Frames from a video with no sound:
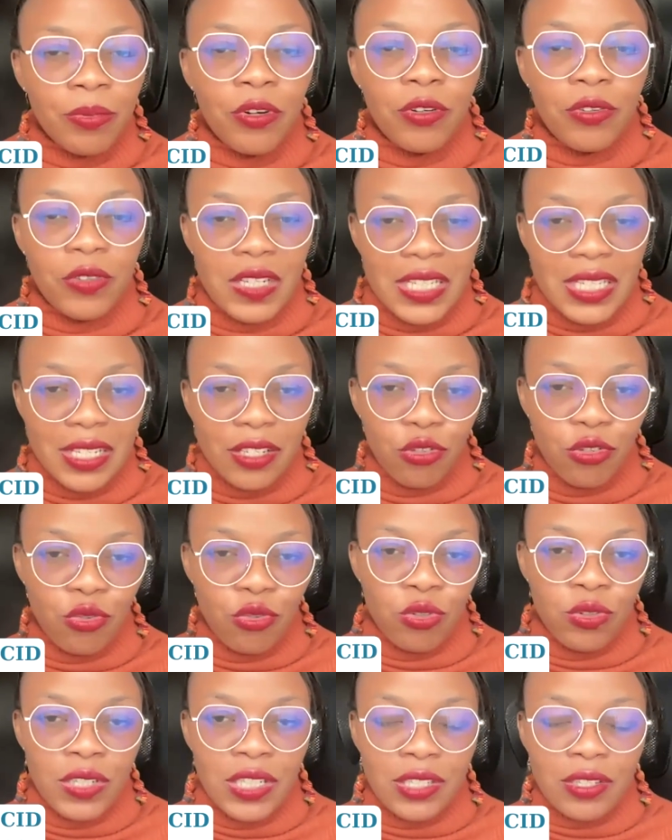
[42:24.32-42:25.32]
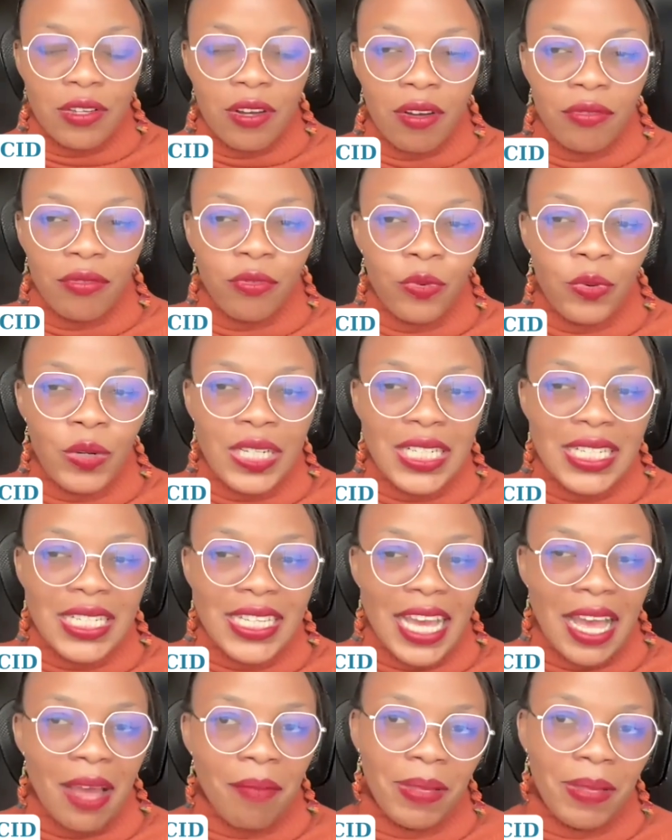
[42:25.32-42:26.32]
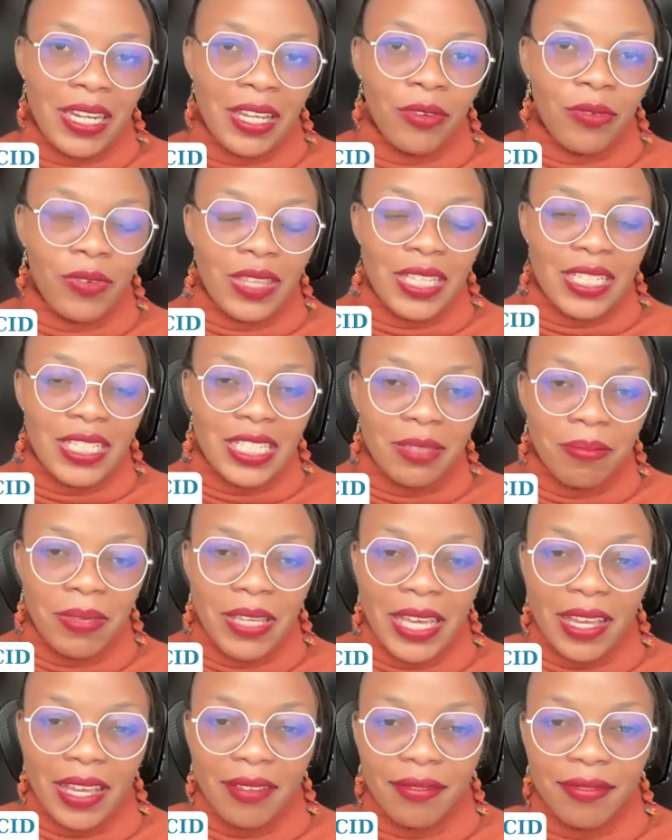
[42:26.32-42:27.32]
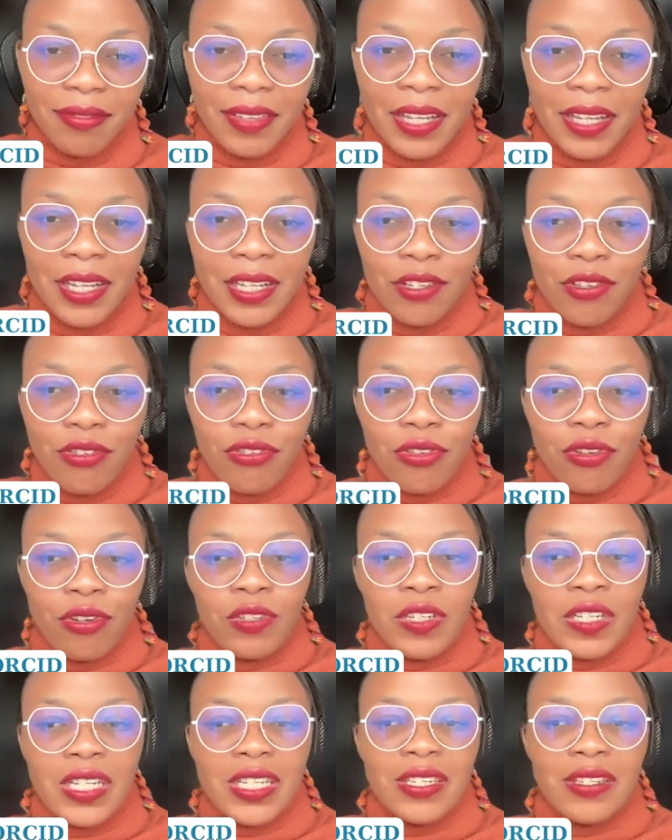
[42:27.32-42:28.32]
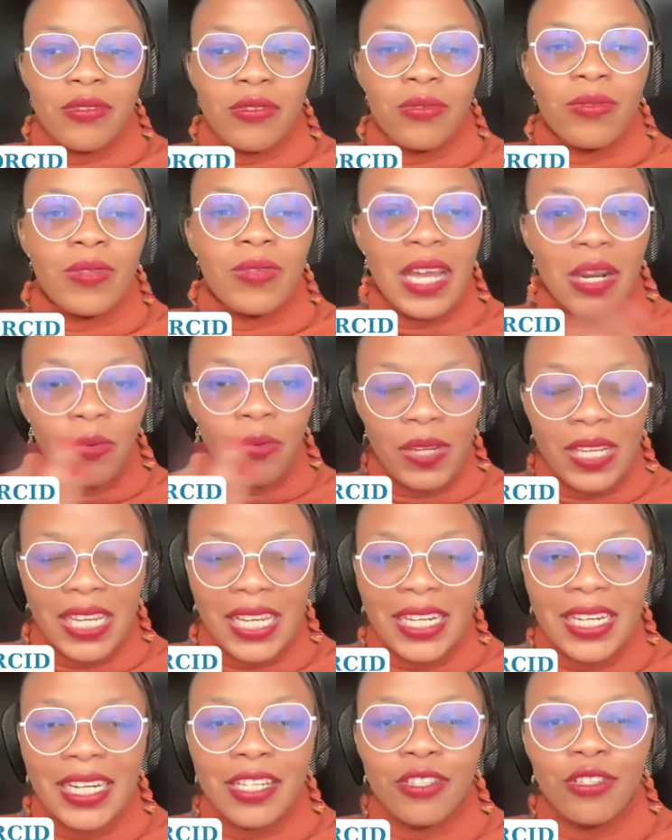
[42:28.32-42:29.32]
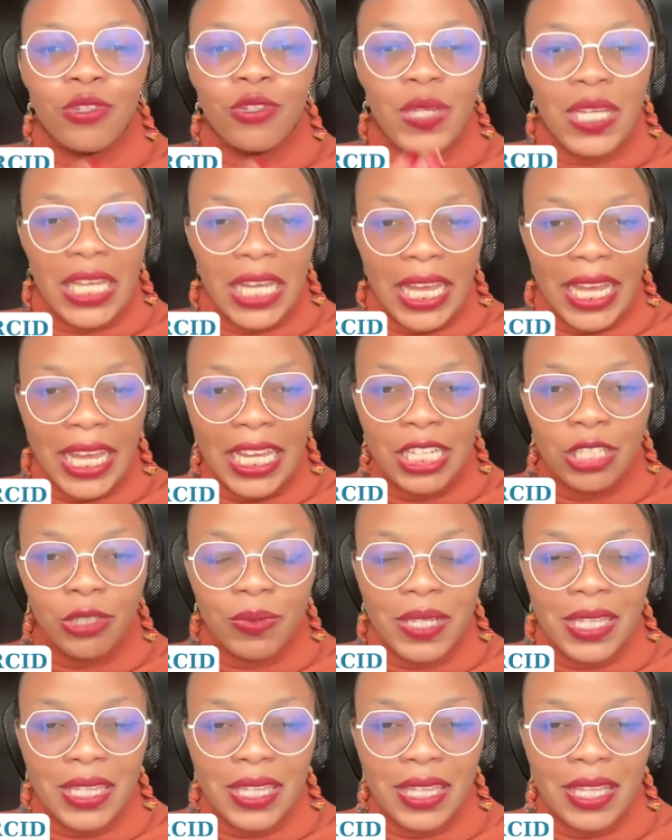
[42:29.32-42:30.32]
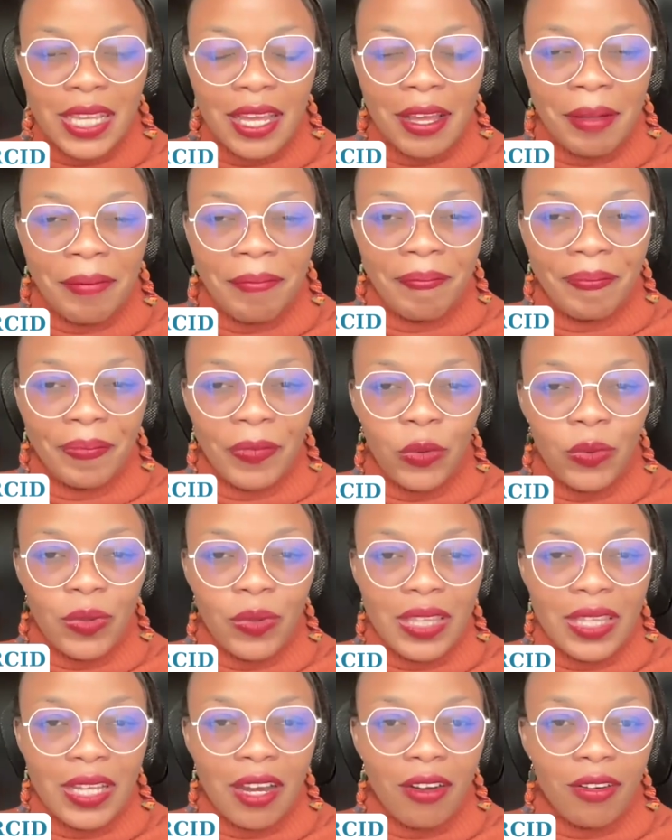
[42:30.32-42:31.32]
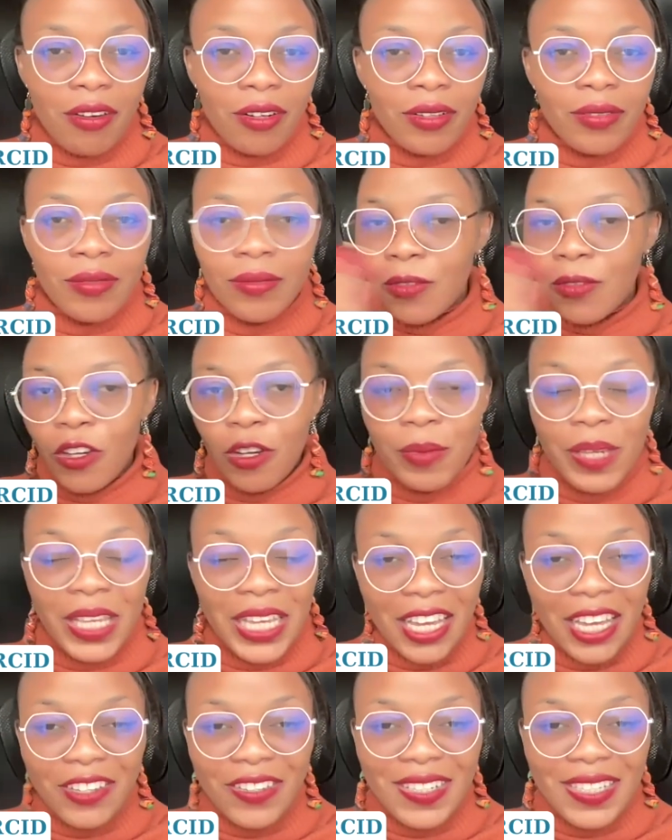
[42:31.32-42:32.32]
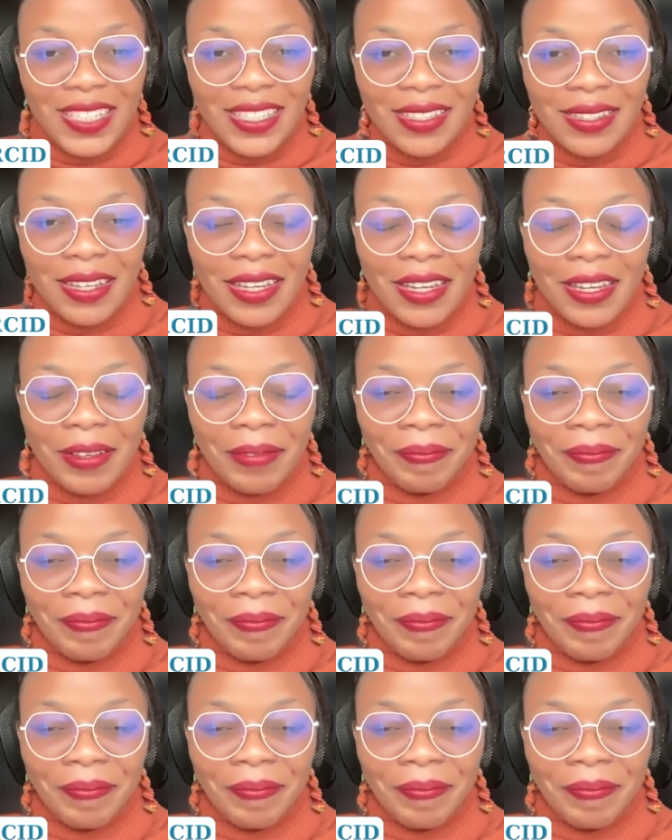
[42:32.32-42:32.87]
progress and stories of what is happening with the GPF. So just that willingness to engage with our communications